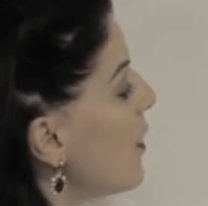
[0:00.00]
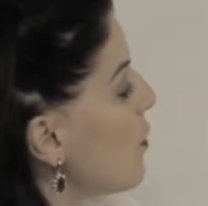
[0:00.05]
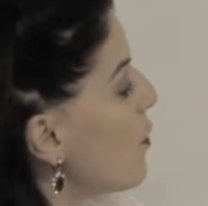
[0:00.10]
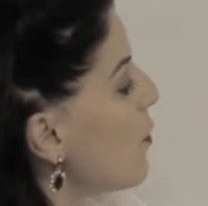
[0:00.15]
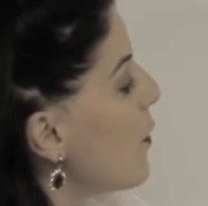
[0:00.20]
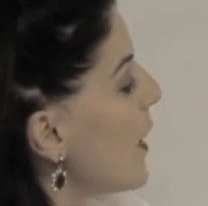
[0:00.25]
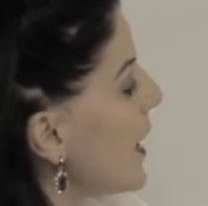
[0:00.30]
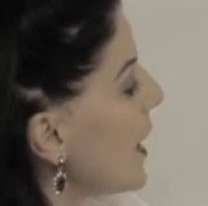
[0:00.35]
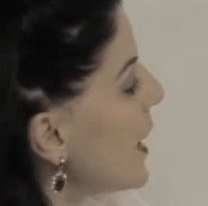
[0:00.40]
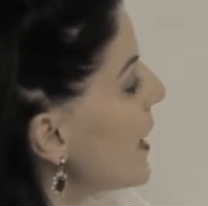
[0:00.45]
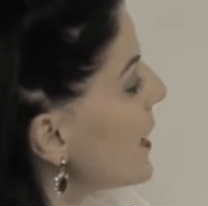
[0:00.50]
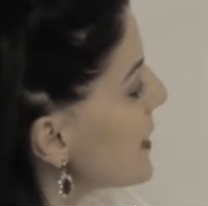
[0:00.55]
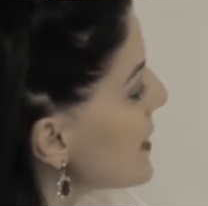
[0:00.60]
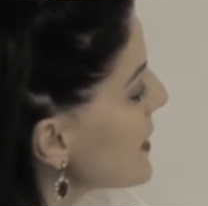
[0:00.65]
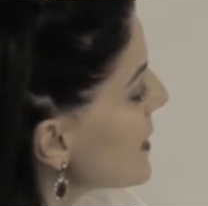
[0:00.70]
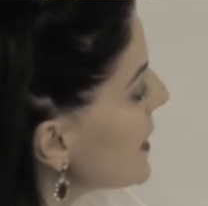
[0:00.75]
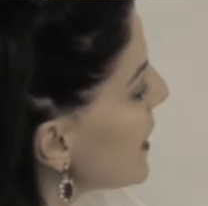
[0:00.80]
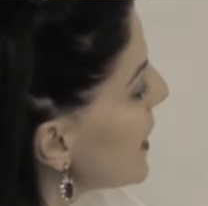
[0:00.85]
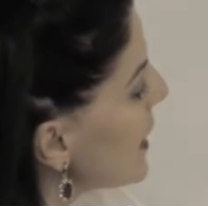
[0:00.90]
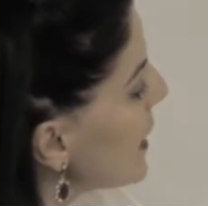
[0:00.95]
When I
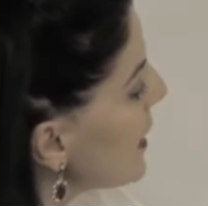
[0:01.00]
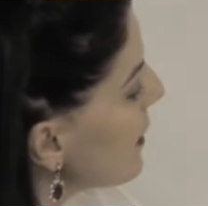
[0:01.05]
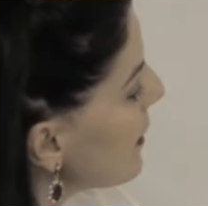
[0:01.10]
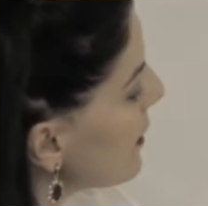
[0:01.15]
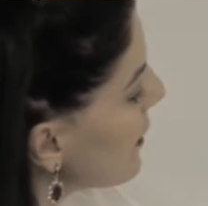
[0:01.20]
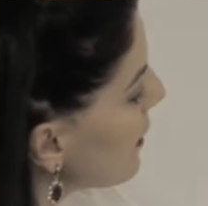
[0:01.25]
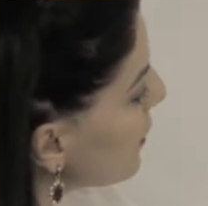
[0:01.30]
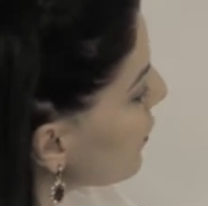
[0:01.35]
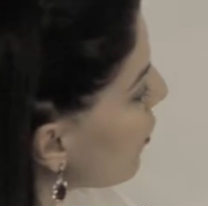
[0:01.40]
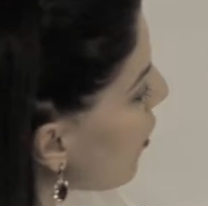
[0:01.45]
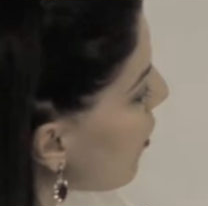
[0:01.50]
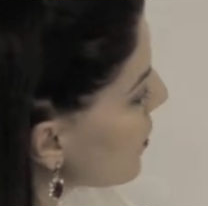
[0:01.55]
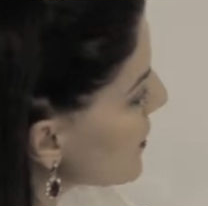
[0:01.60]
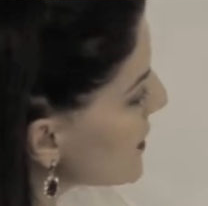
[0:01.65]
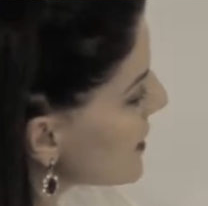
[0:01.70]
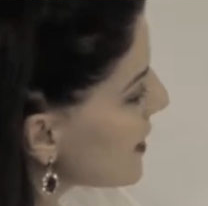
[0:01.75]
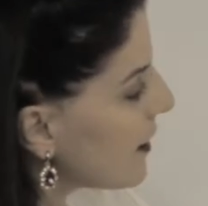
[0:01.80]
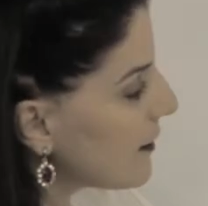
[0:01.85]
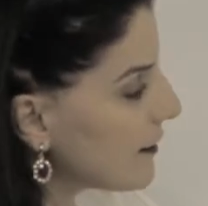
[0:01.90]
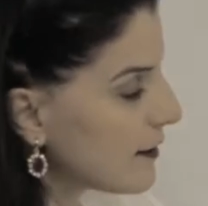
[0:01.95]
see
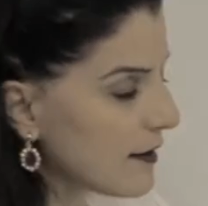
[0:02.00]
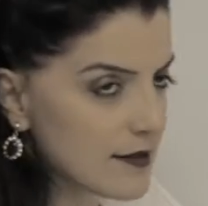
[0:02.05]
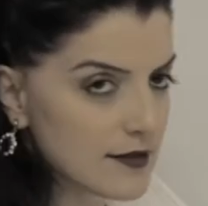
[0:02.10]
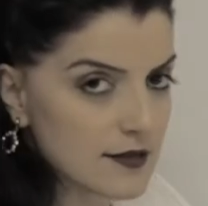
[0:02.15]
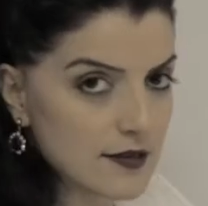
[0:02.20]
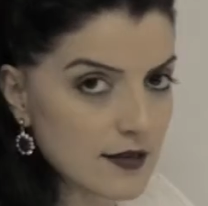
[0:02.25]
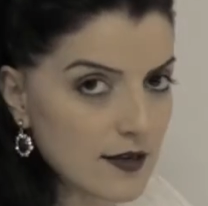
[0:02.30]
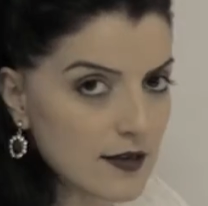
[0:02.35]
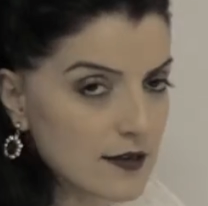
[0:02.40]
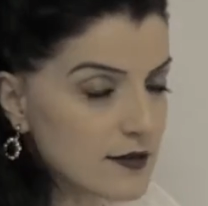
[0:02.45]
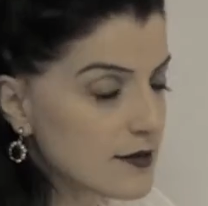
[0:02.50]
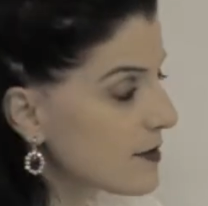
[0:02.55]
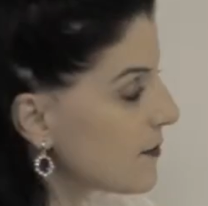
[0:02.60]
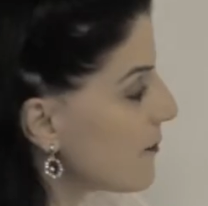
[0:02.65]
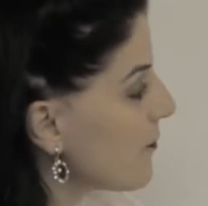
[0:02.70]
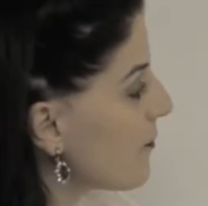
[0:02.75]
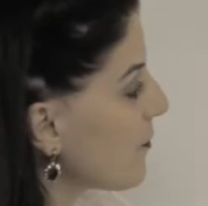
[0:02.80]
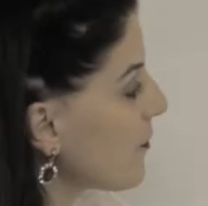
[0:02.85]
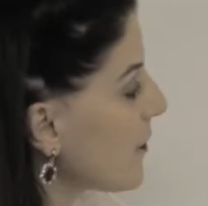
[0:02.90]
those sentences,